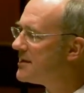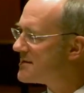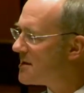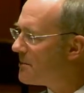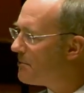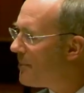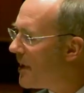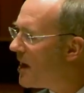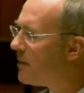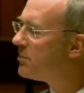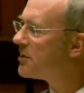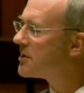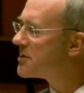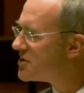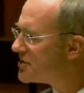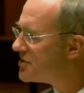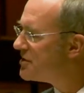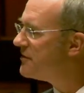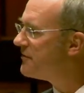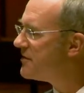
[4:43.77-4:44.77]
as a public
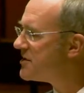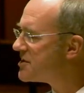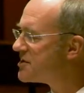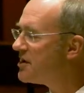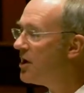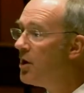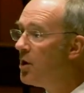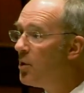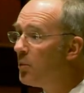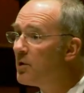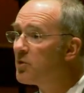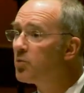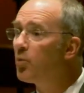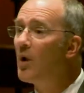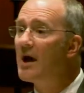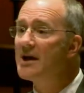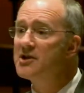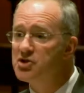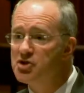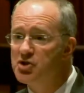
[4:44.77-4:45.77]
service with
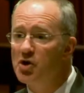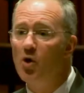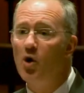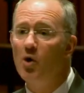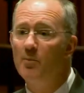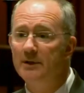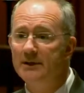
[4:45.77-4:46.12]
one job,